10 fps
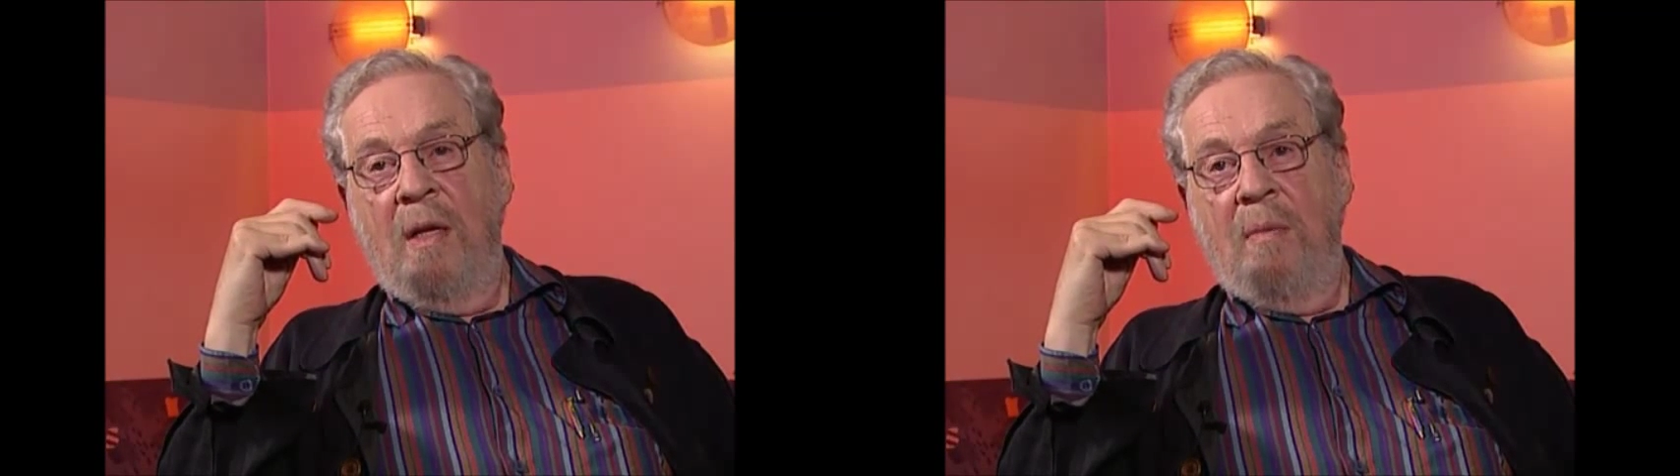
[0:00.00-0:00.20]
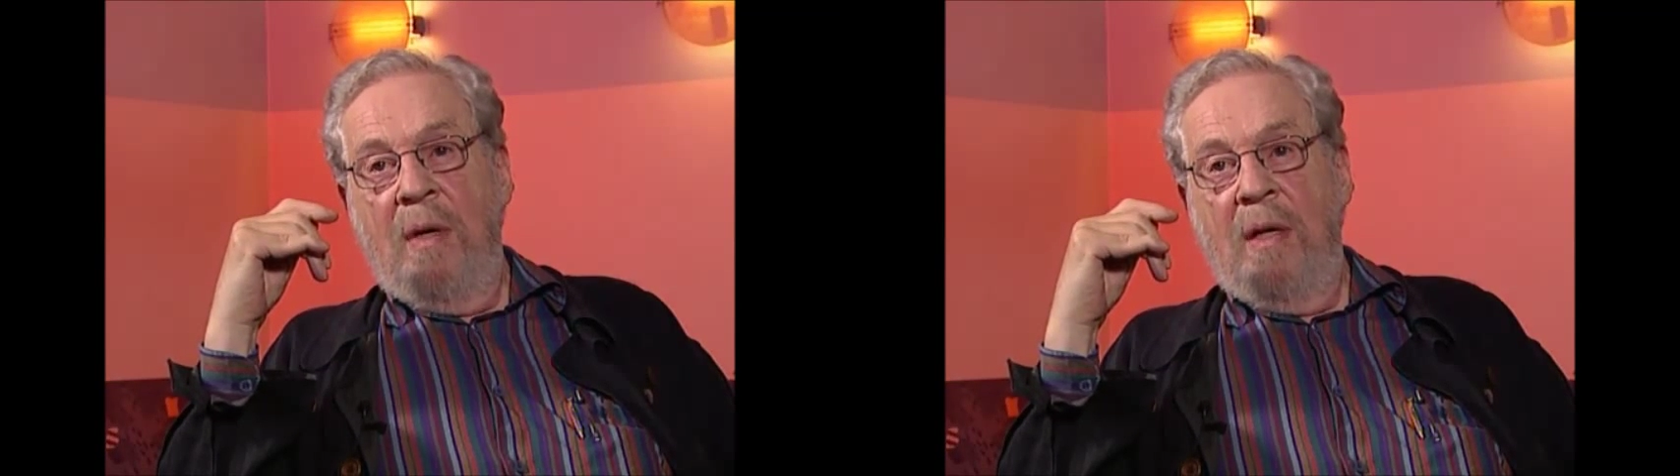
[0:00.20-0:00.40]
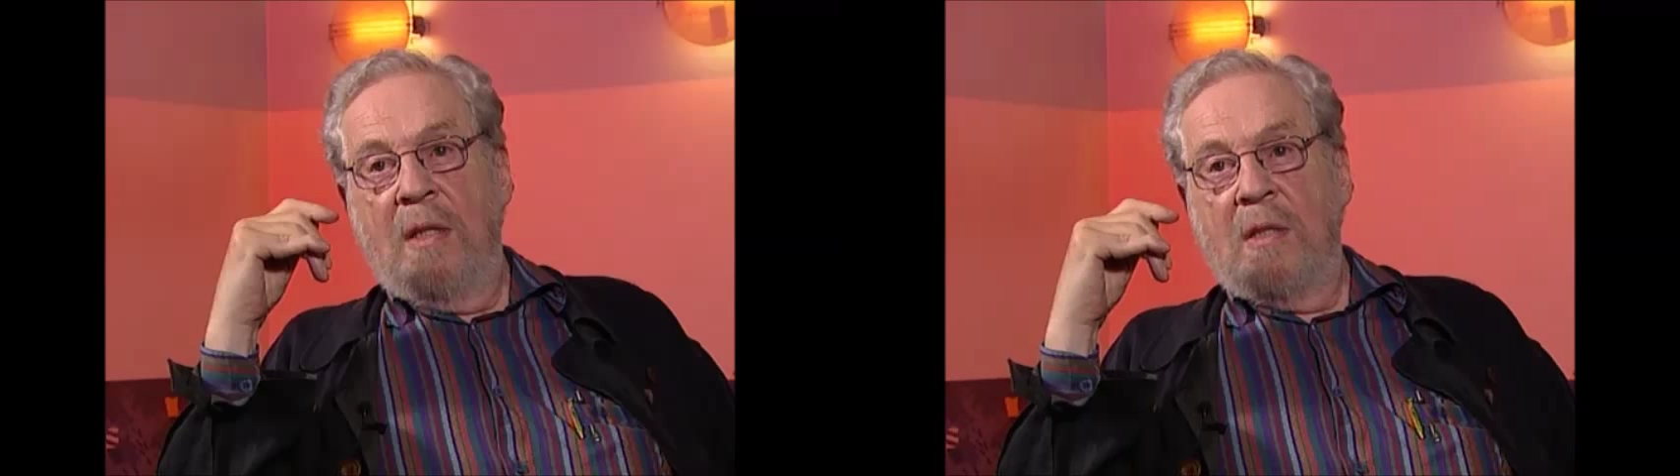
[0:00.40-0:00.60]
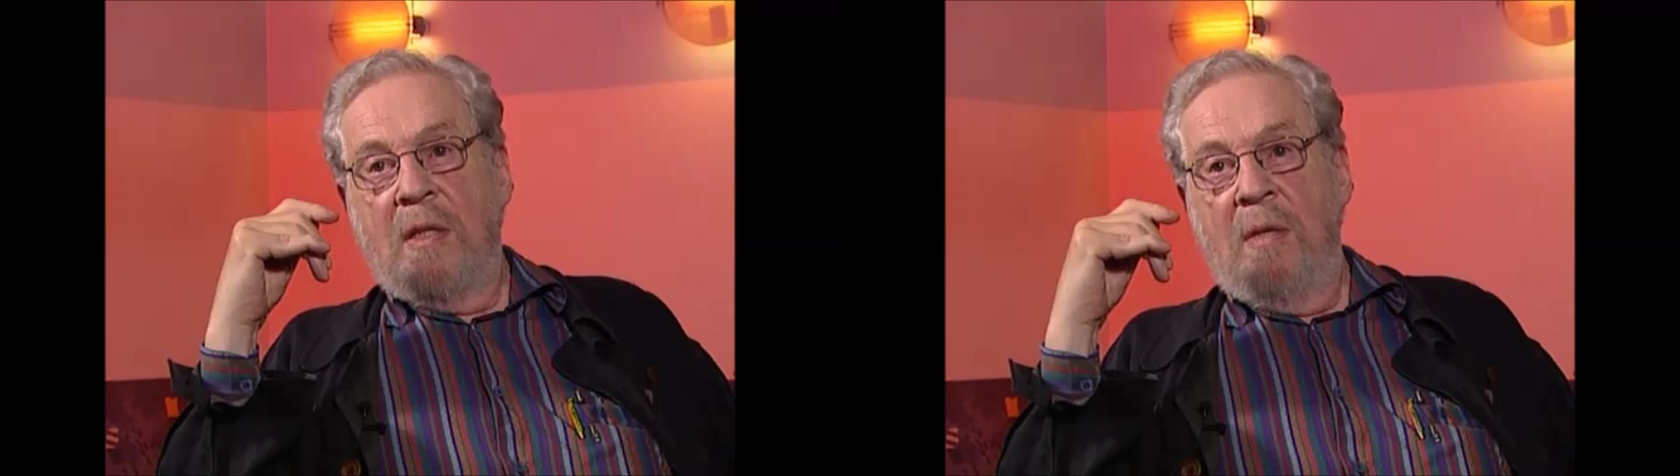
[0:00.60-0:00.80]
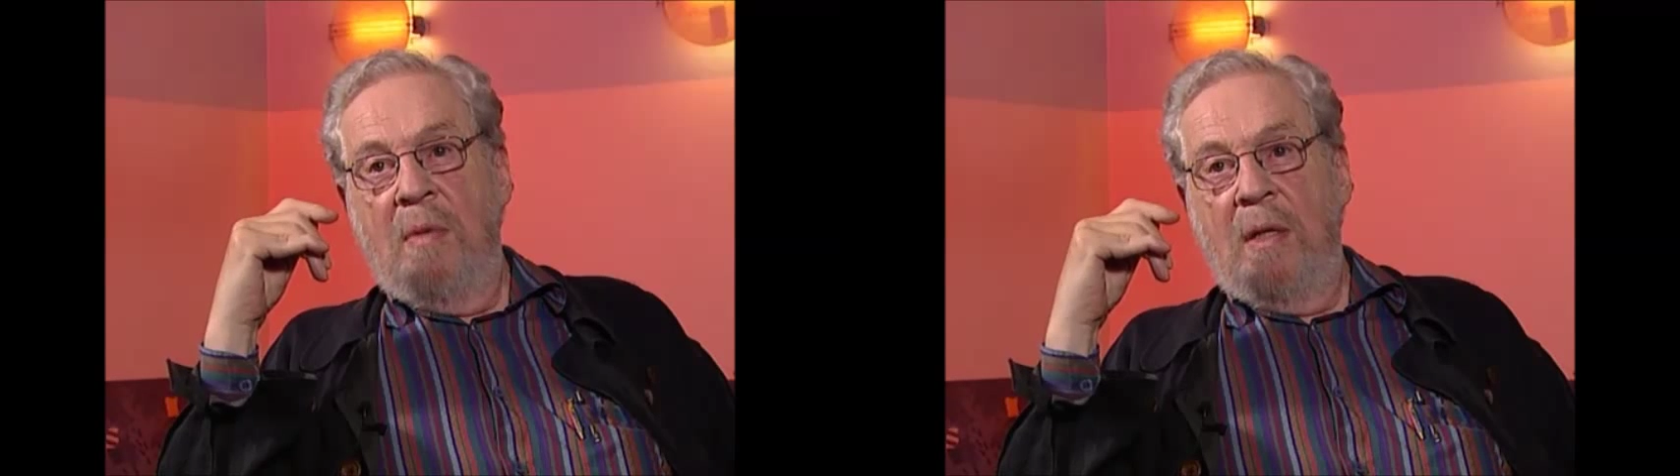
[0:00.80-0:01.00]
Ingmar is
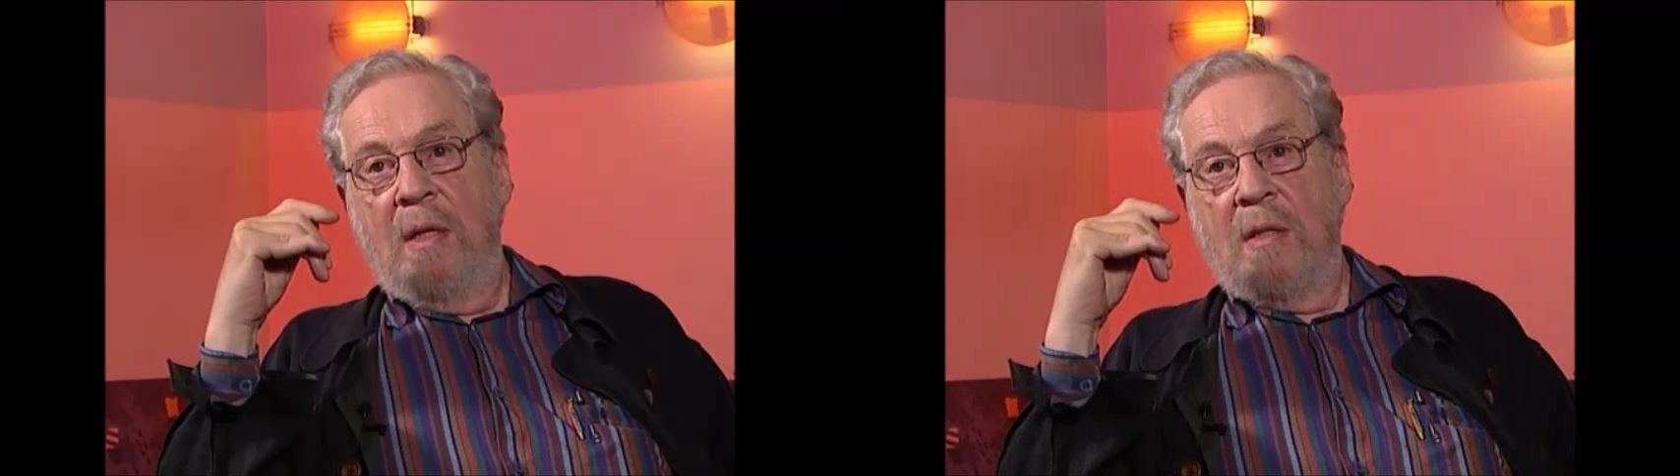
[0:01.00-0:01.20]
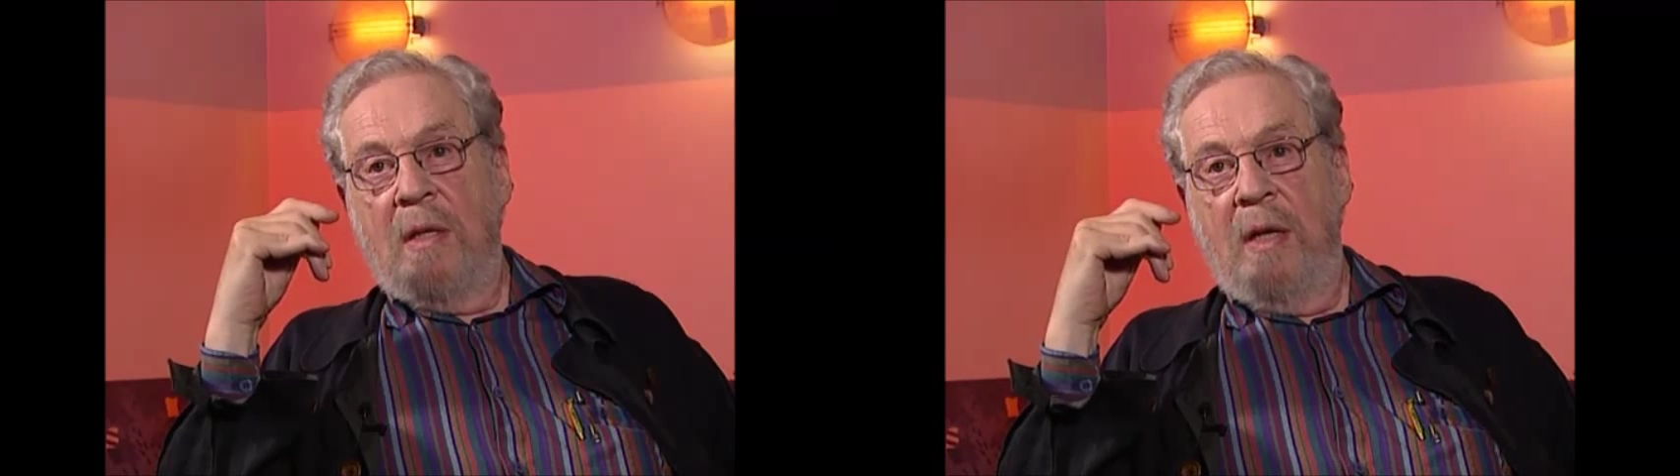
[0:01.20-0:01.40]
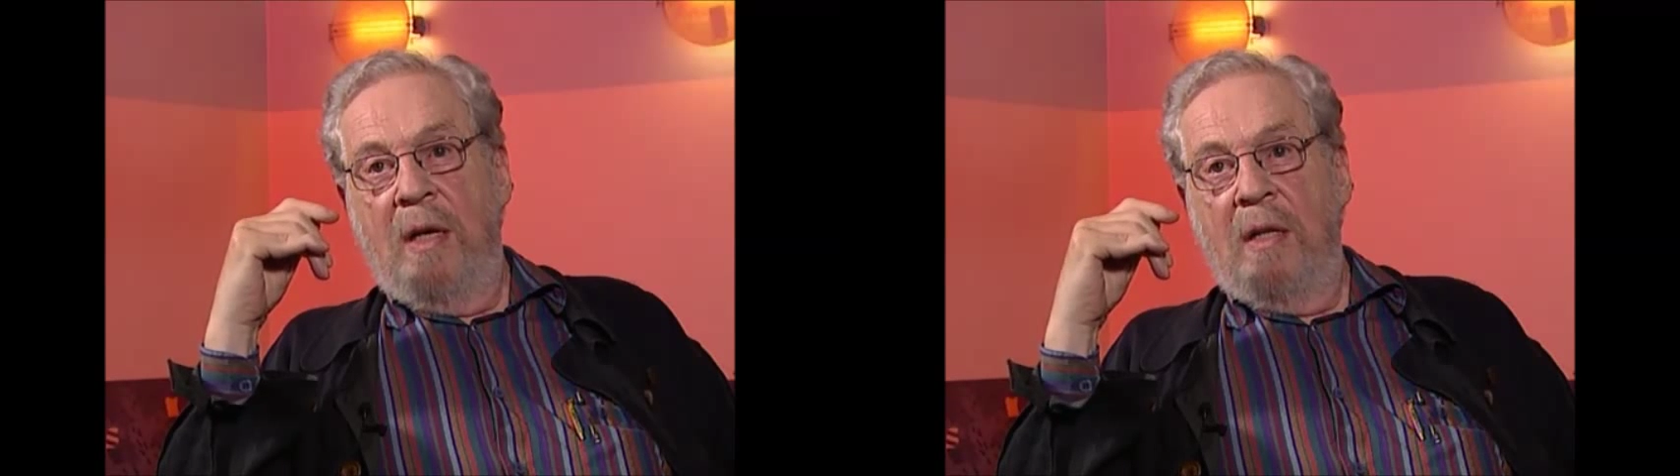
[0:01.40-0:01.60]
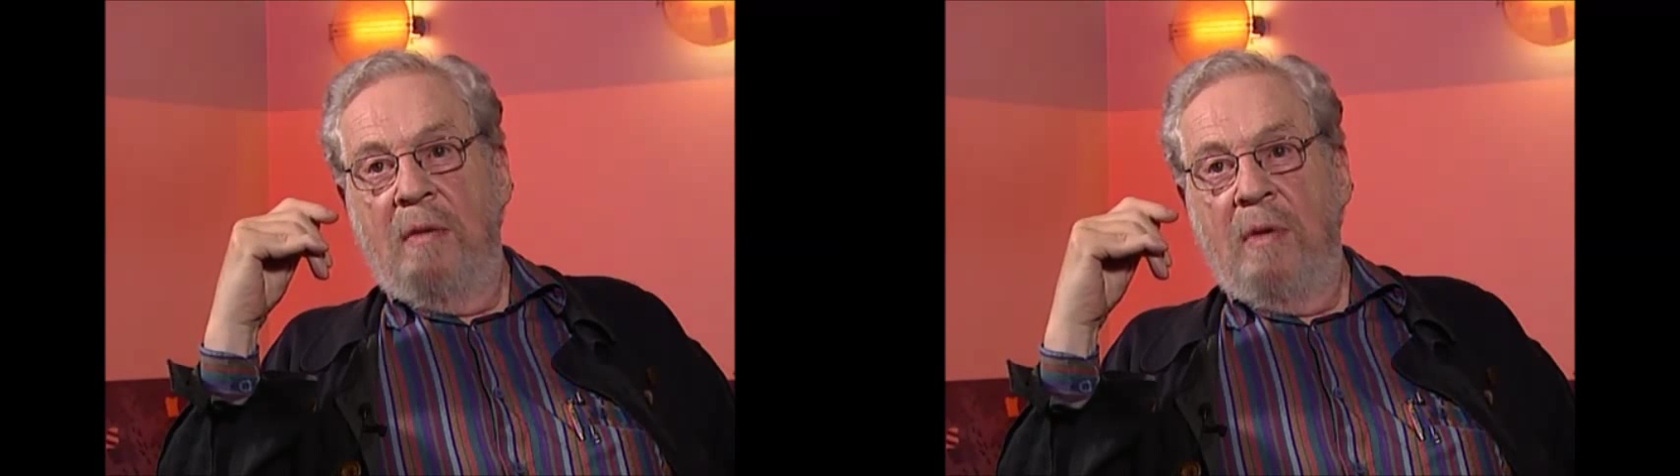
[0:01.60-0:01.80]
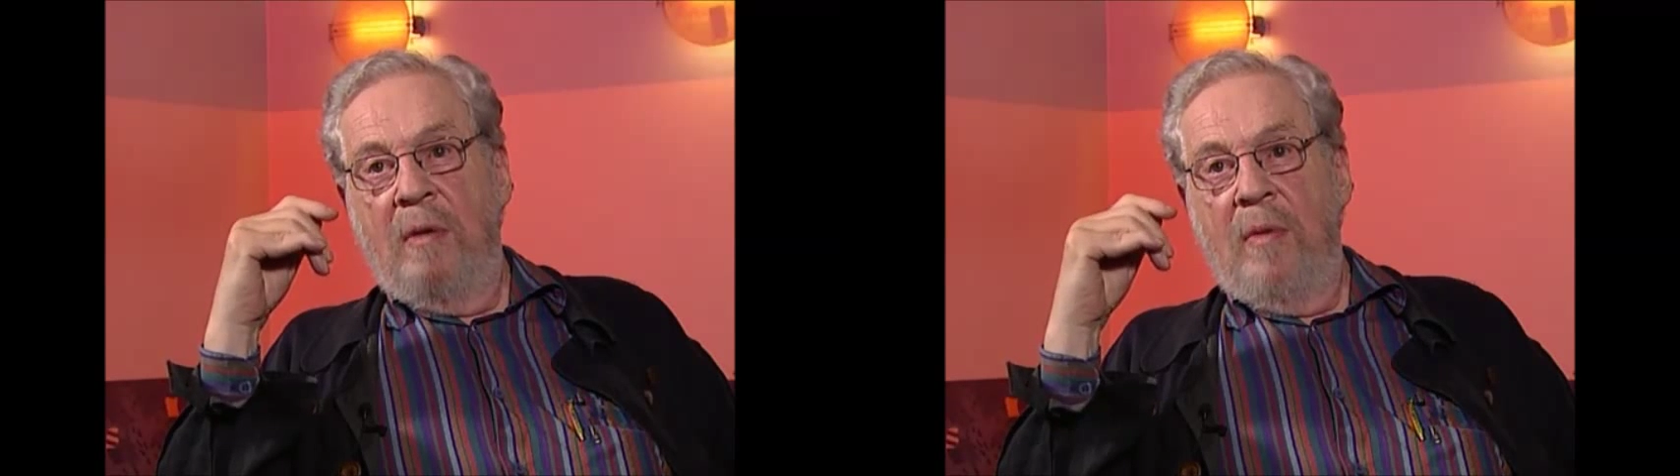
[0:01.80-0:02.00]
extremely
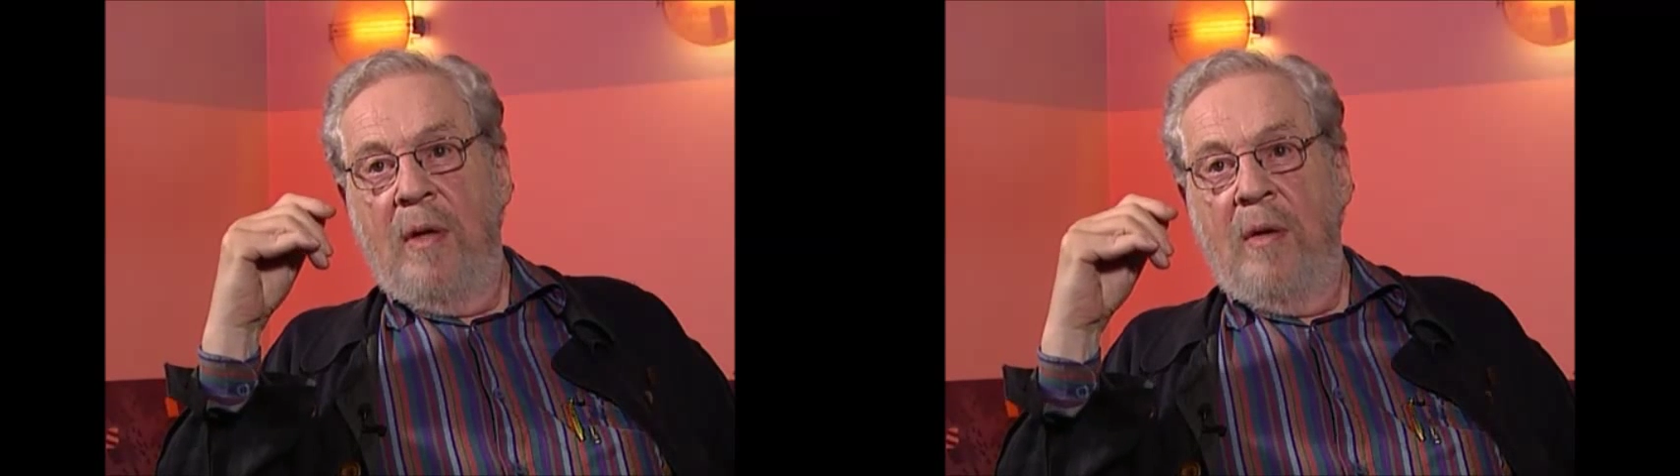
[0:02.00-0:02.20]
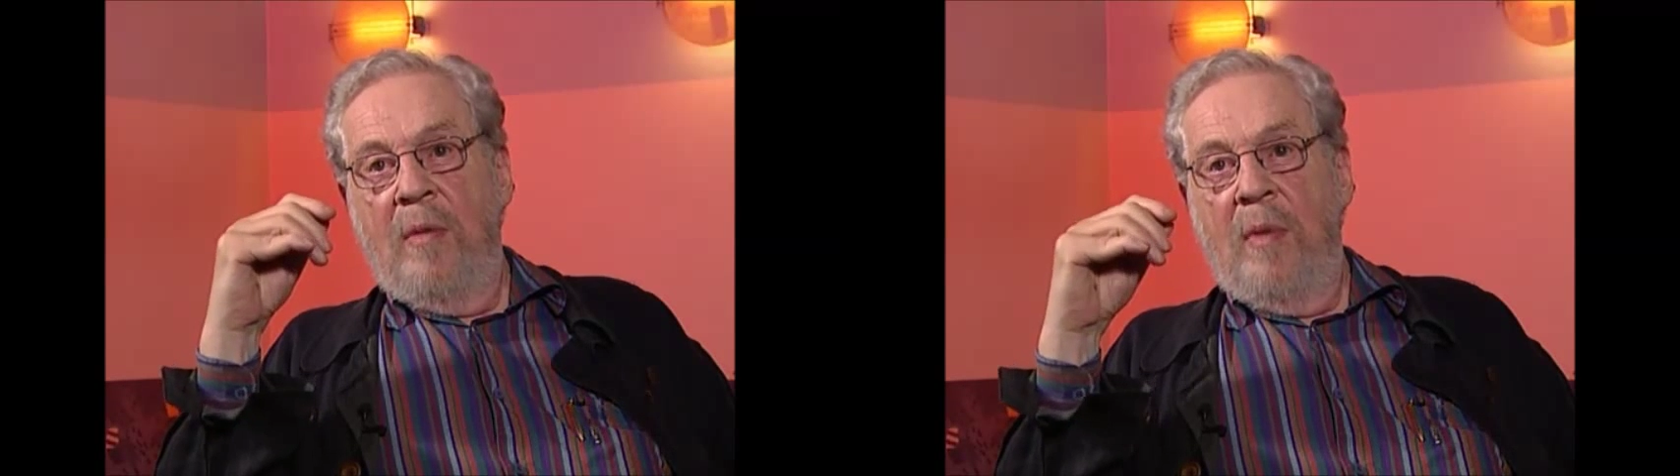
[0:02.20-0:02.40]
creative and